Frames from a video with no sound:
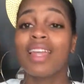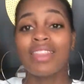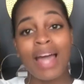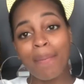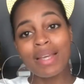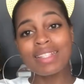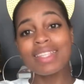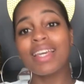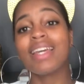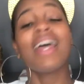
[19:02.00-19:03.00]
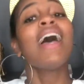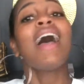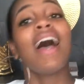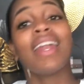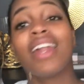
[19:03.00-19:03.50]
That being said,
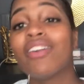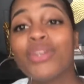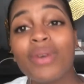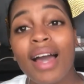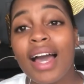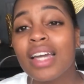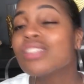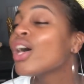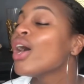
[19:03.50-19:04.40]
I love you guys.